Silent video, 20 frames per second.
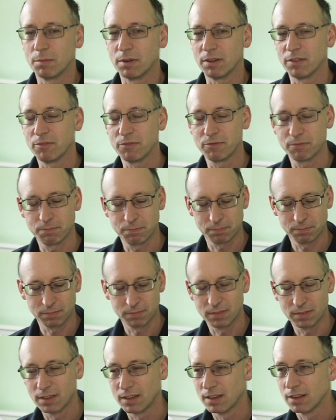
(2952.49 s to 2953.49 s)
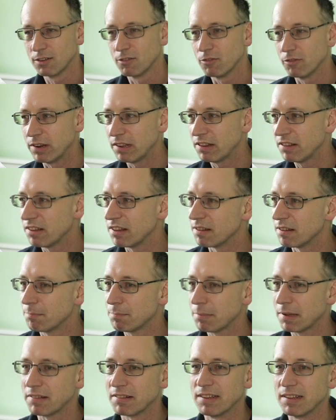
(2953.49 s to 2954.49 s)
My wrist is
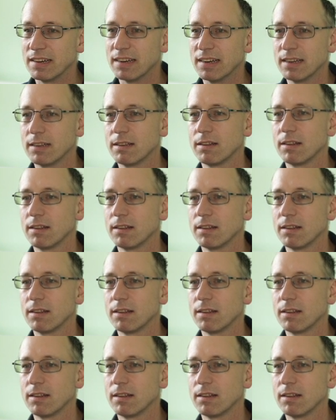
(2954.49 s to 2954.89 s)
buzzing.